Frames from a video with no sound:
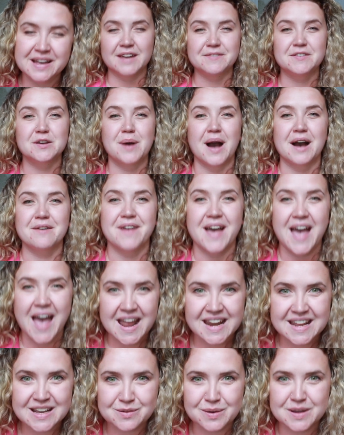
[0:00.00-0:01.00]
If you have
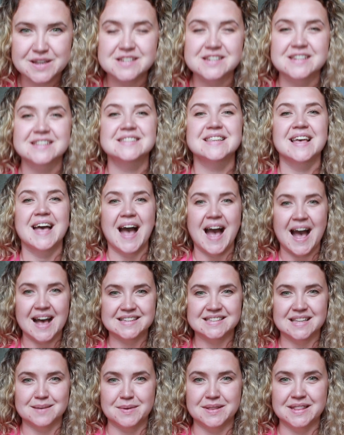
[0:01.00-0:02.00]
any questions,
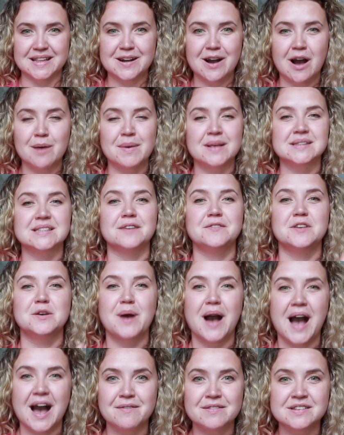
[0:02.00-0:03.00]
ask them in the comments. If you
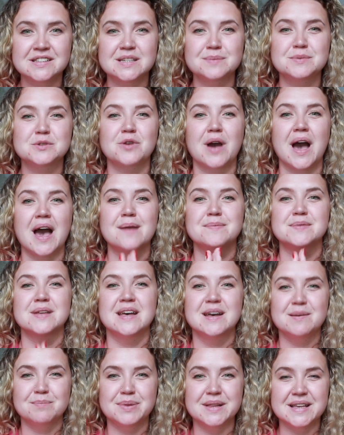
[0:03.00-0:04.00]
haven't subscribed,
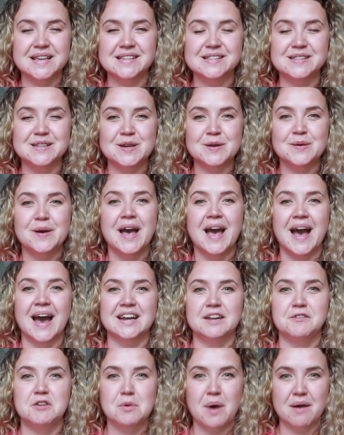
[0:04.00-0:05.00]
please do.
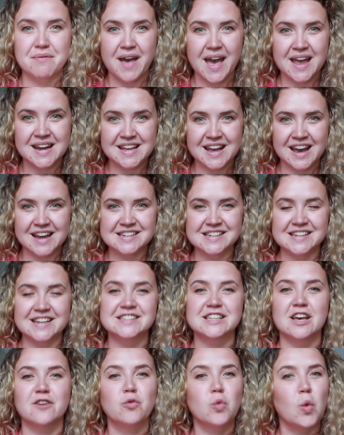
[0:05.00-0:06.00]
And if you have any
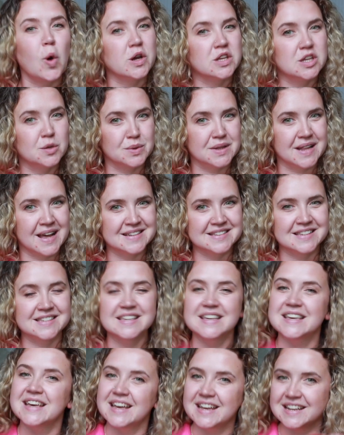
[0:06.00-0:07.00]
ideas of what you would like to
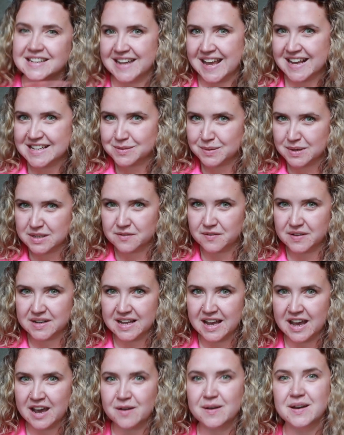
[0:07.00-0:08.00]
see in next week's
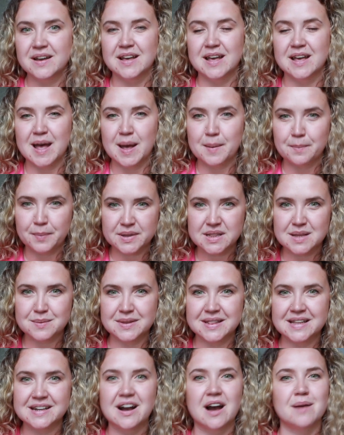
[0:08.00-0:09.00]
video, put them
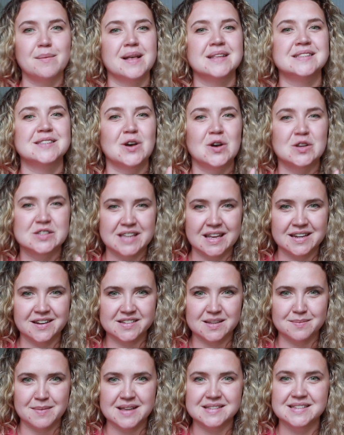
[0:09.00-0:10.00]
in the comments or send us
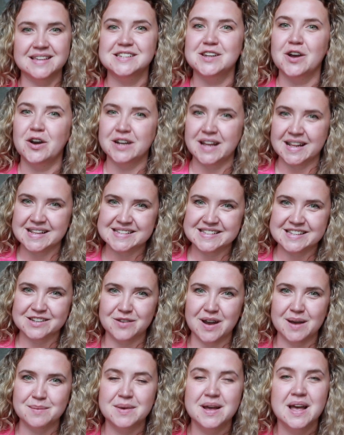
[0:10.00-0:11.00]
a message on
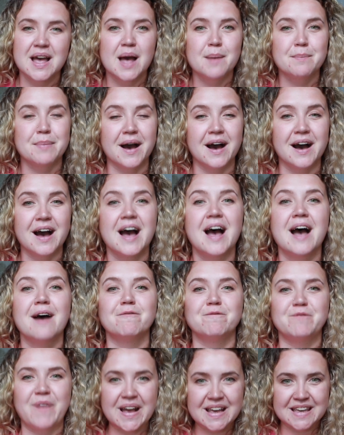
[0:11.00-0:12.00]
Instagram. But
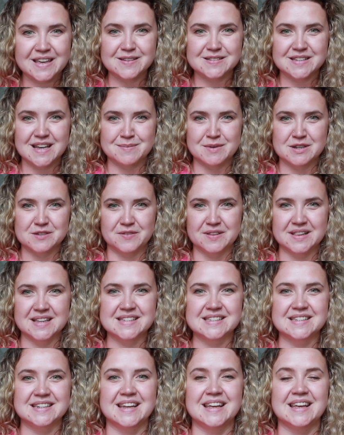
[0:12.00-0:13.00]
thank you so much for
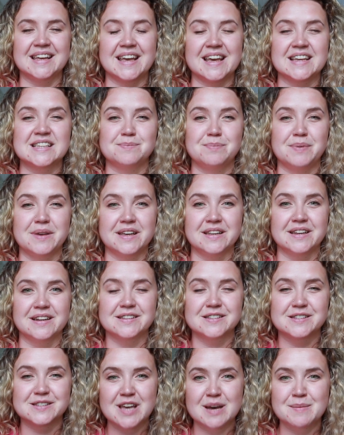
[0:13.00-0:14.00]
listening. It's been
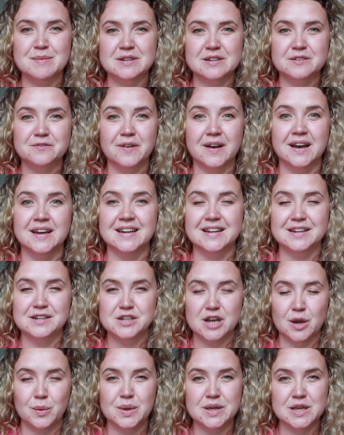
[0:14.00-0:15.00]
so much fun
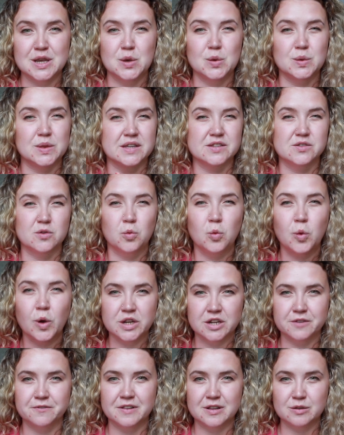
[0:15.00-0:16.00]
showing you this
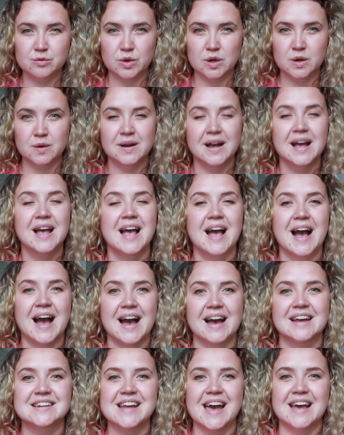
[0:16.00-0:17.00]
wonderful route,
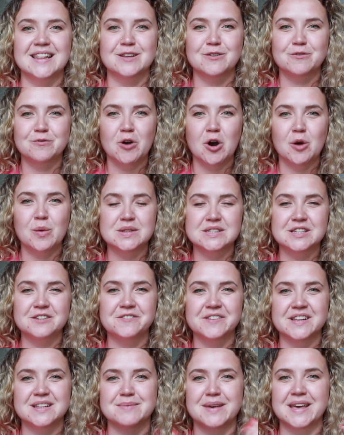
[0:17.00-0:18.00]
and I look forward to
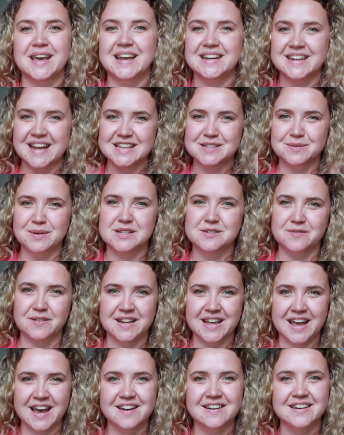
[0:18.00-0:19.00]
filming next week's
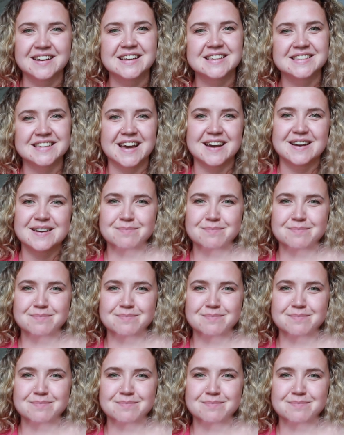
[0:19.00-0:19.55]
video. So,